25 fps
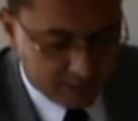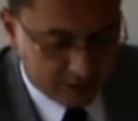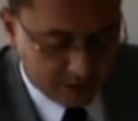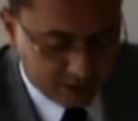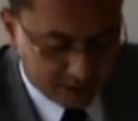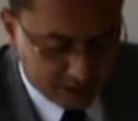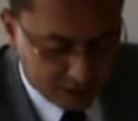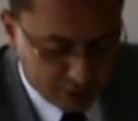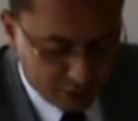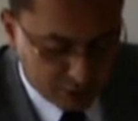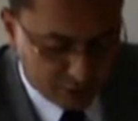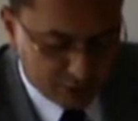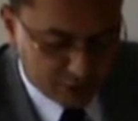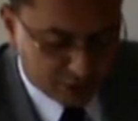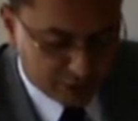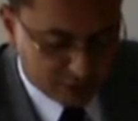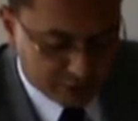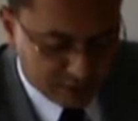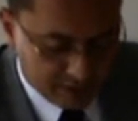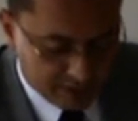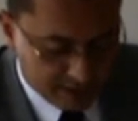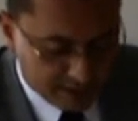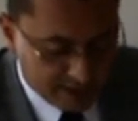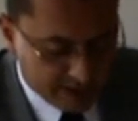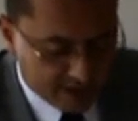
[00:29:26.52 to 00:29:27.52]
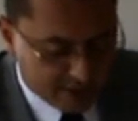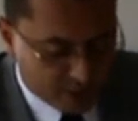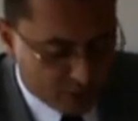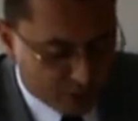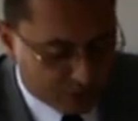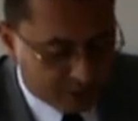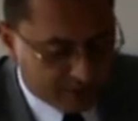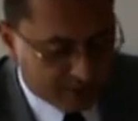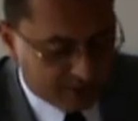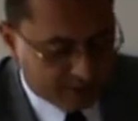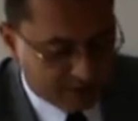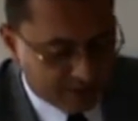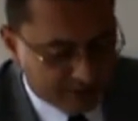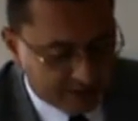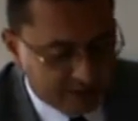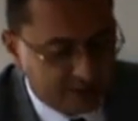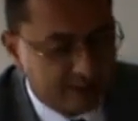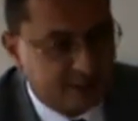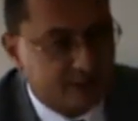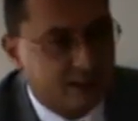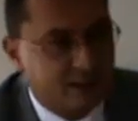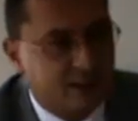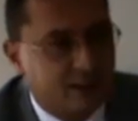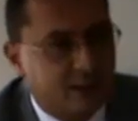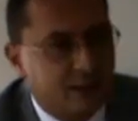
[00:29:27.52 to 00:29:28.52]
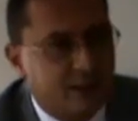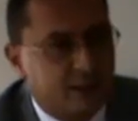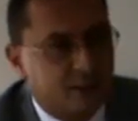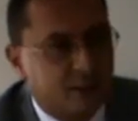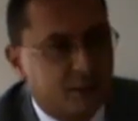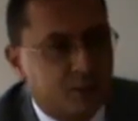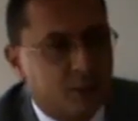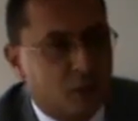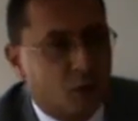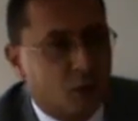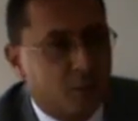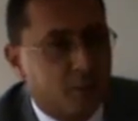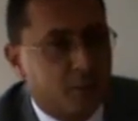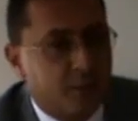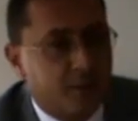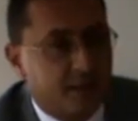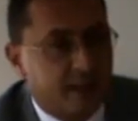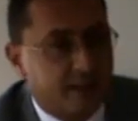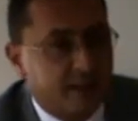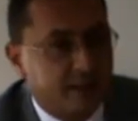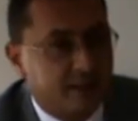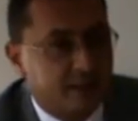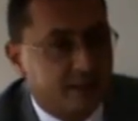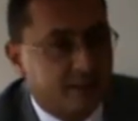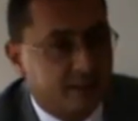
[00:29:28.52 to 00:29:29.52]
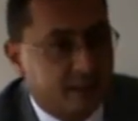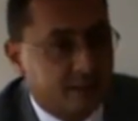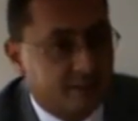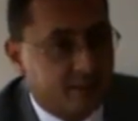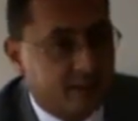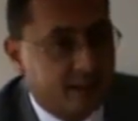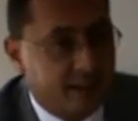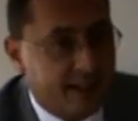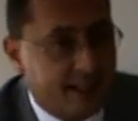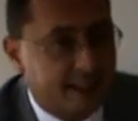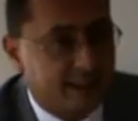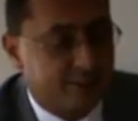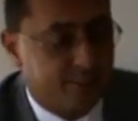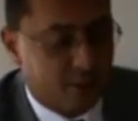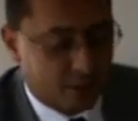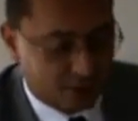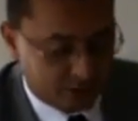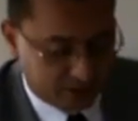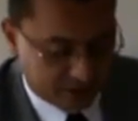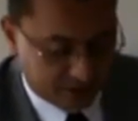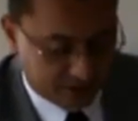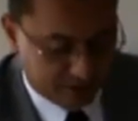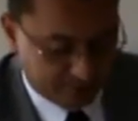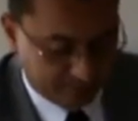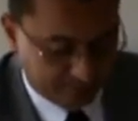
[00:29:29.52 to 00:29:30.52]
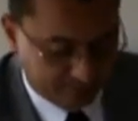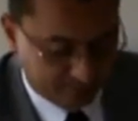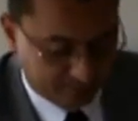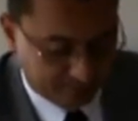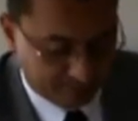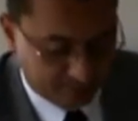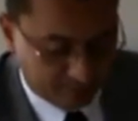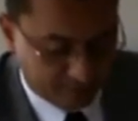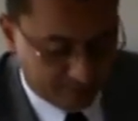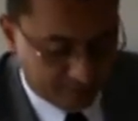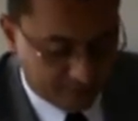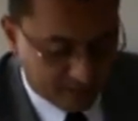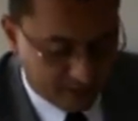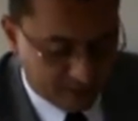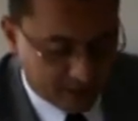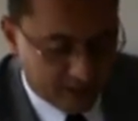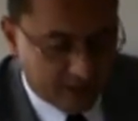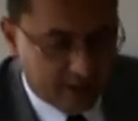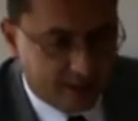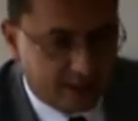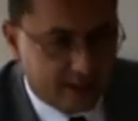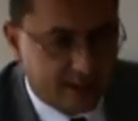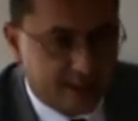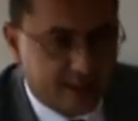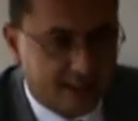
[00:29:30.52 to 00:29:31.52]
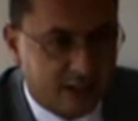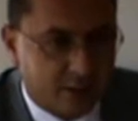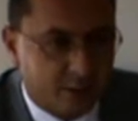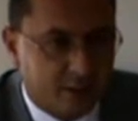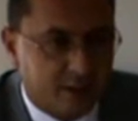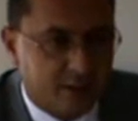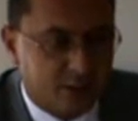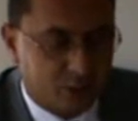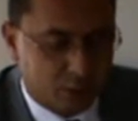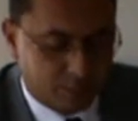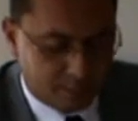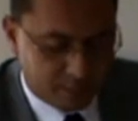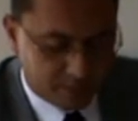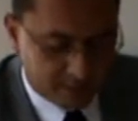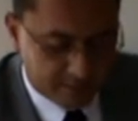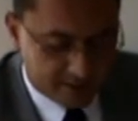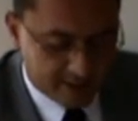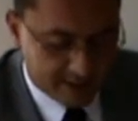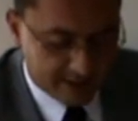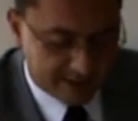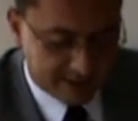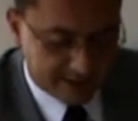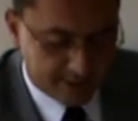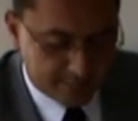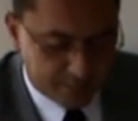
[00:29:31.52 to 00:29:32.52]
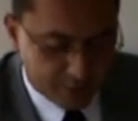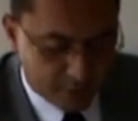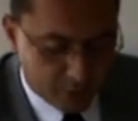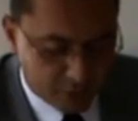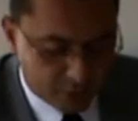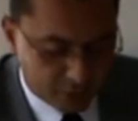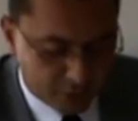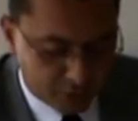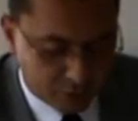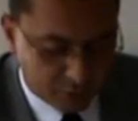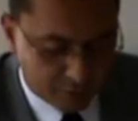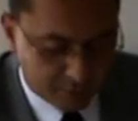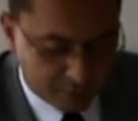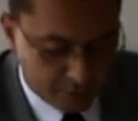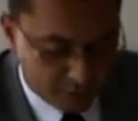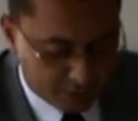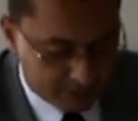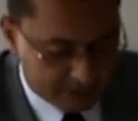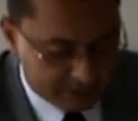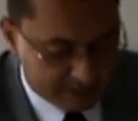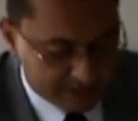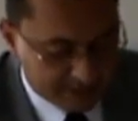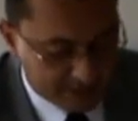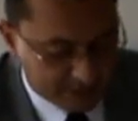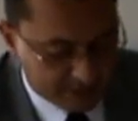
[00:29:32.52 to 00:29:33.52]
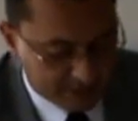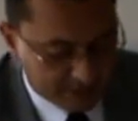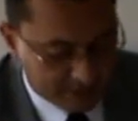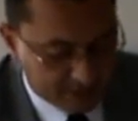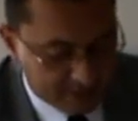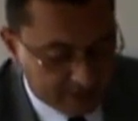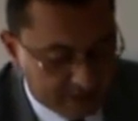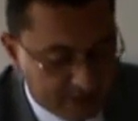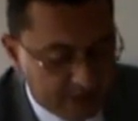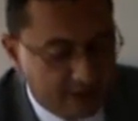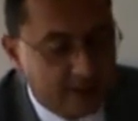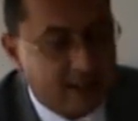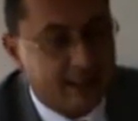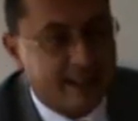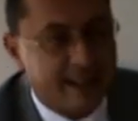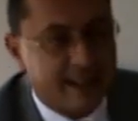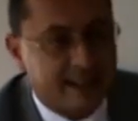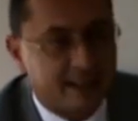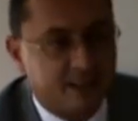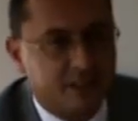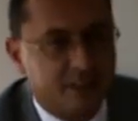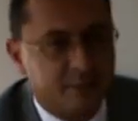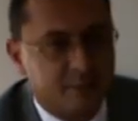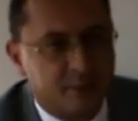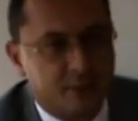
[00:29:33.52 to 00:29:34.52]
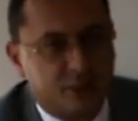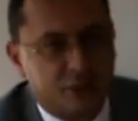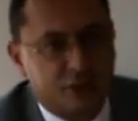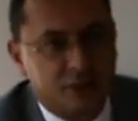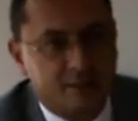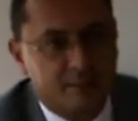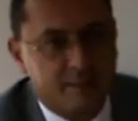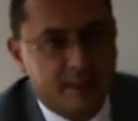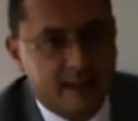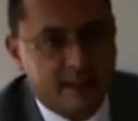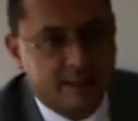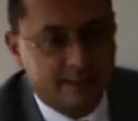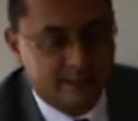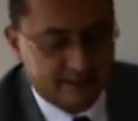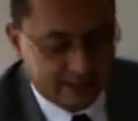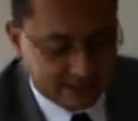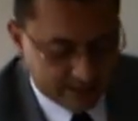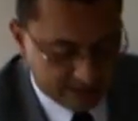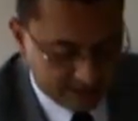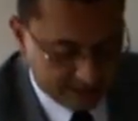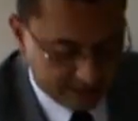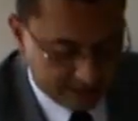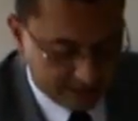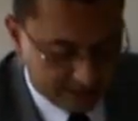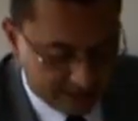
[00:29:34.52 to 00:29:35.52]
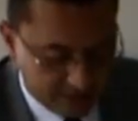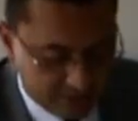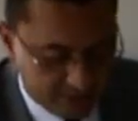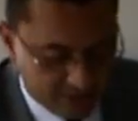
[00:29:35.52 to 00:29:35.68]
it is also in their own interest to cooperate even ex post. In other words, to provide support to foreign central and commercial banks uh, in